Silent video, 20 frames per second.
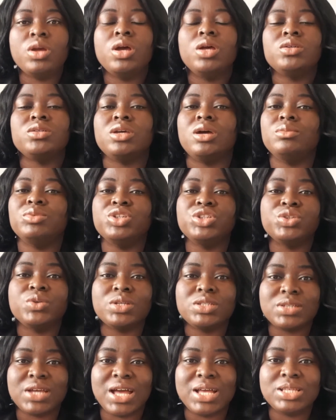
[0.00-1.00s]
So I'm just going
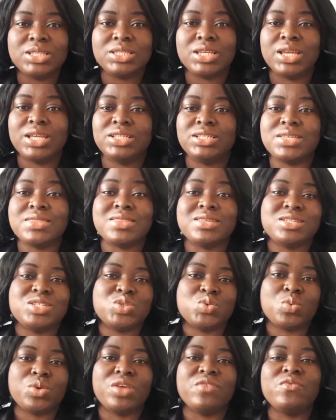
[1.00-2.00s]
to answer it this way.